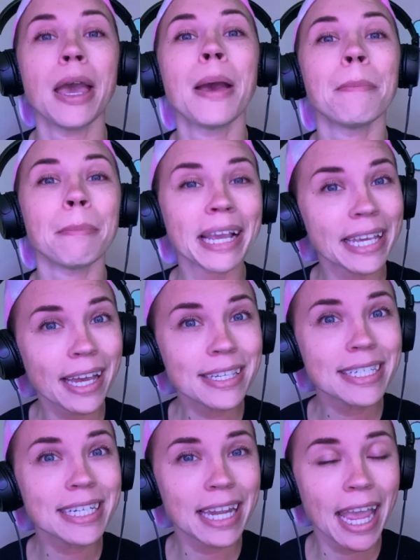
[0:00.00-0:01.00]
My guest
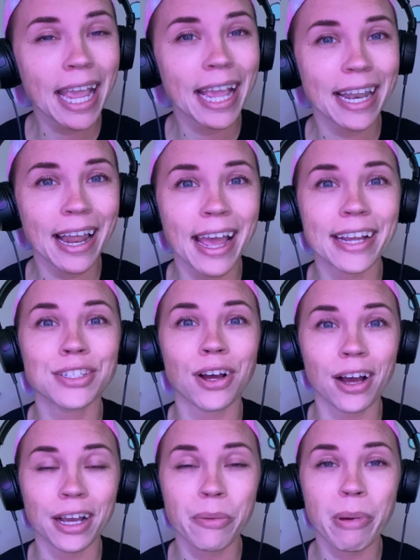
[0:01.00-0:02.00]
today and I
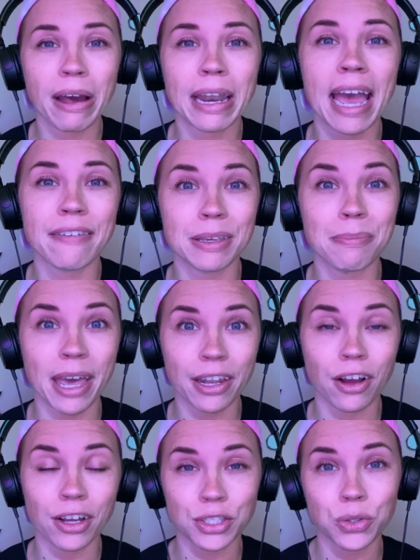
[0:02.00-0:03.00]
talk about having met
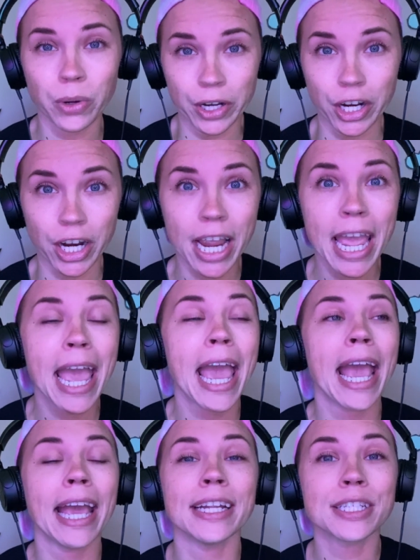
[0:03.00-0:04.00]
on Twitter,
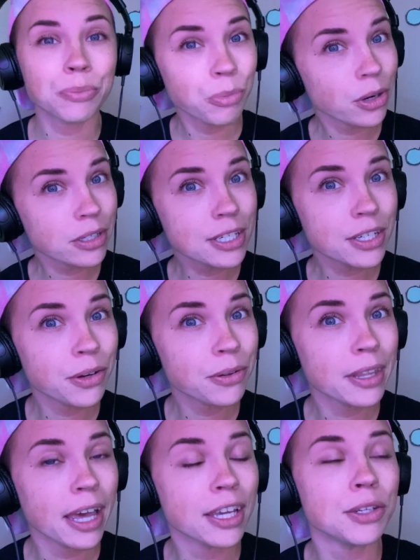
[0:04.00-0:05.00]
and it's important to note
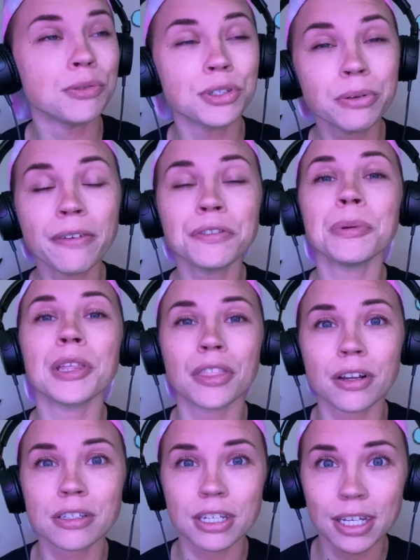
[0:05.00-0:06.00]
that you do have to be
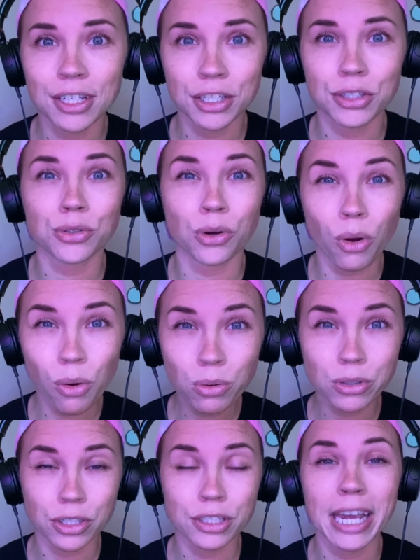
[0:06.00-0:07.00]
13 years or
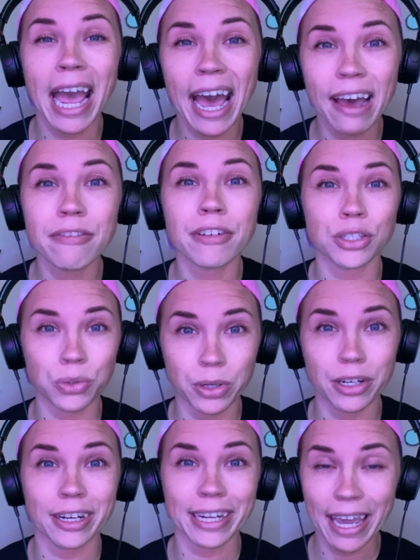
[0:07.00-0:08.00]
older to have a Twitter
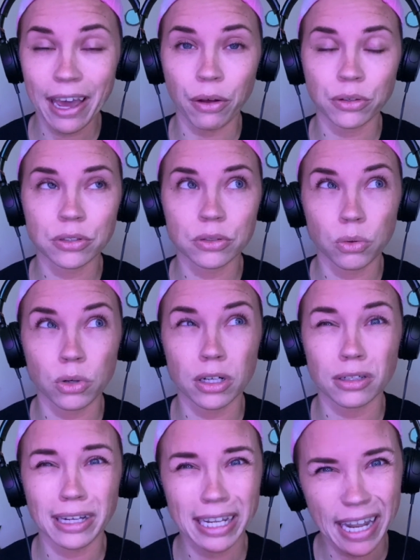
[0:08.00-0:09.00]
account, or
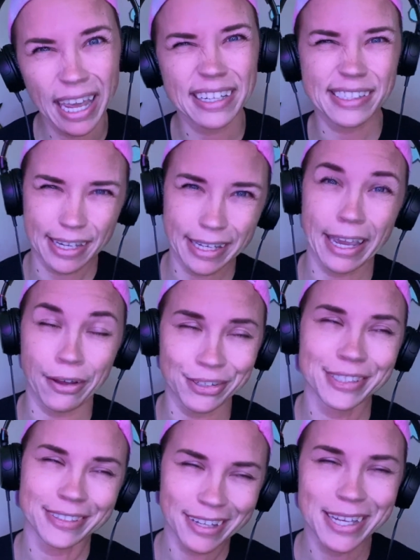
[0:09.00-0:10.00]
an X account,
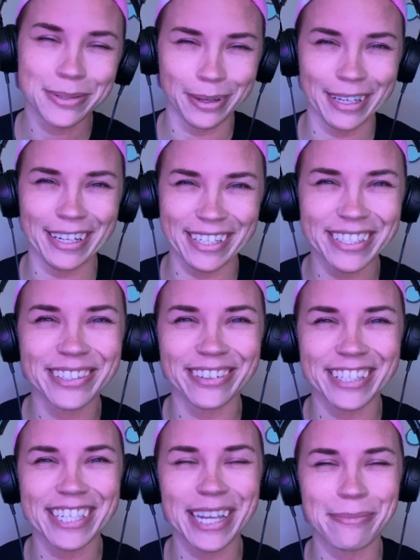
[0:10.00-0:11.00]
as we get into in
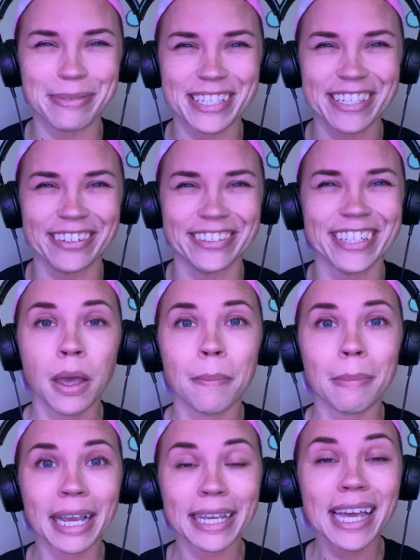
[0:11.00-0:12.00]
this episode.
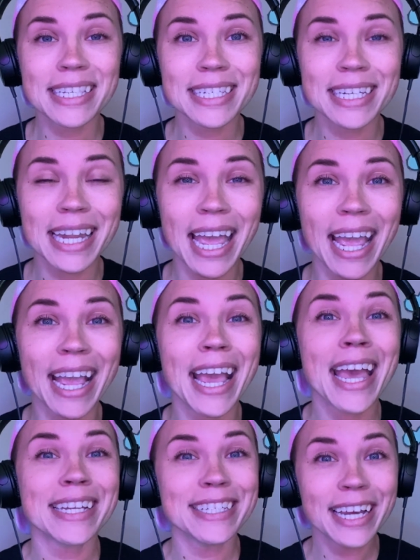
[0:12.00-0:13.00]
My guest today
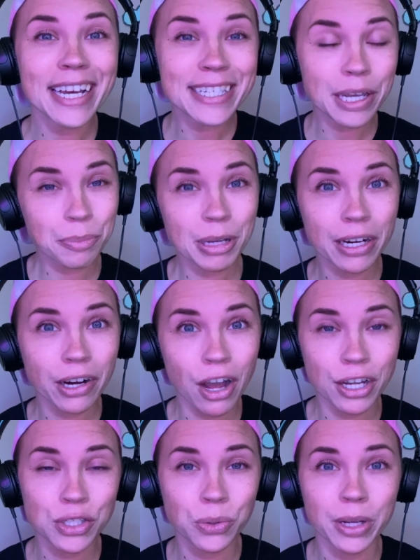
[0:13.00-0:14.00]
does appear on
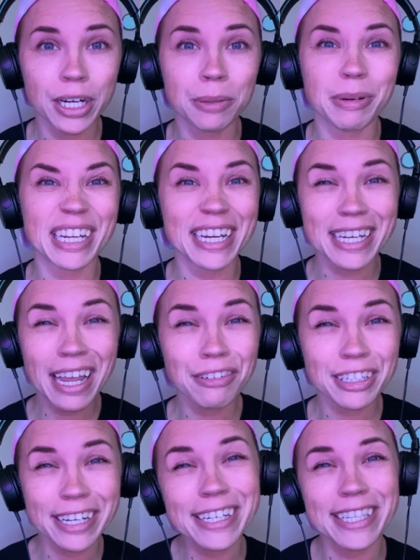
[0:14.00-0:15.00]
Twitter, but he never
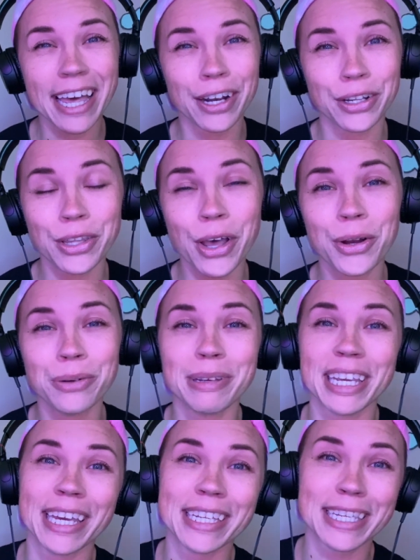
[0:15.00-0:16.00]
does that alone
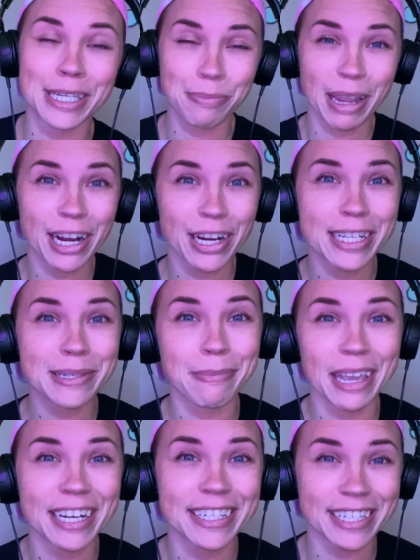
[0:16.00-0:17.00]
because his parents
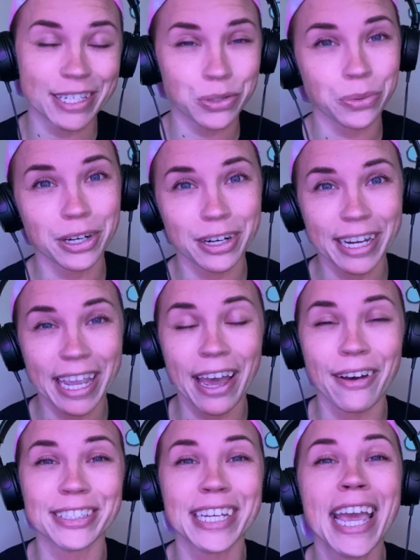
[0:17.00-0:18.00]
manage his Twitter
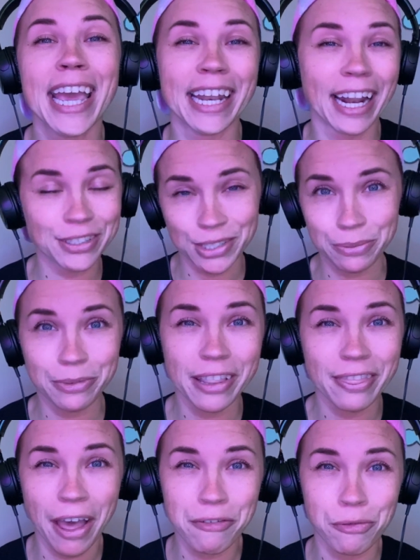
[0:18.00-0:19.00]
account and actually run
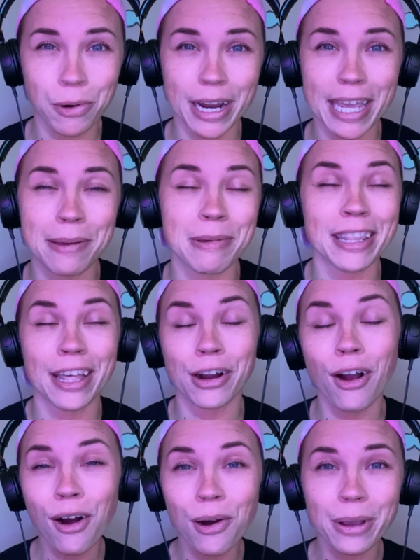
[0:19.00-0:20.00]
that for him, and they're
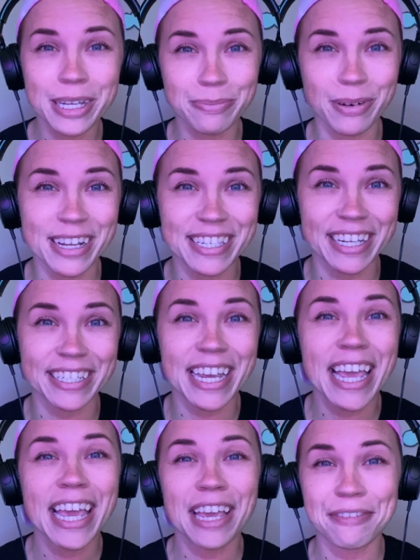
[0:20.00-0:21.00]
always present
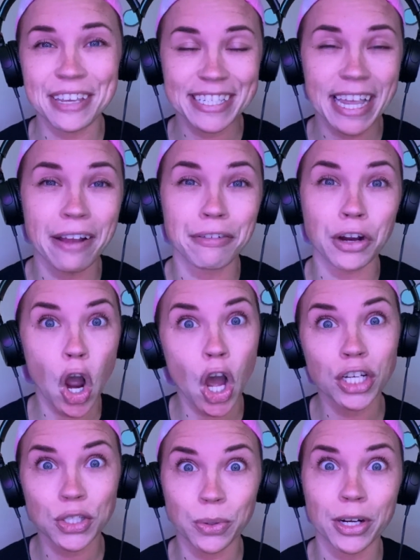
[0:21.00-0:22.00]
if he's ever on
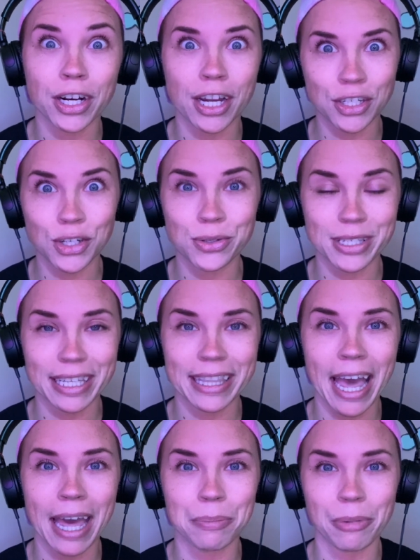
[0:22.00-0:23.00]
Twitter and using
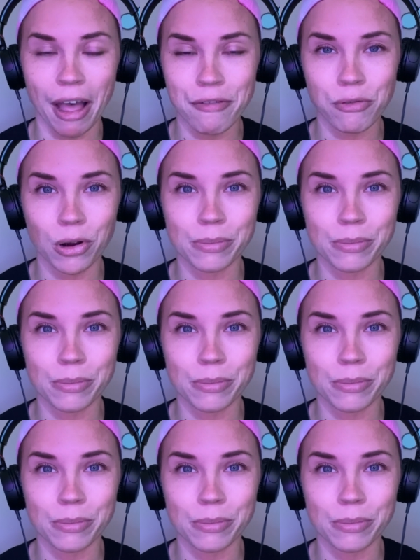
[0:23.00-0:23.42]
that platform.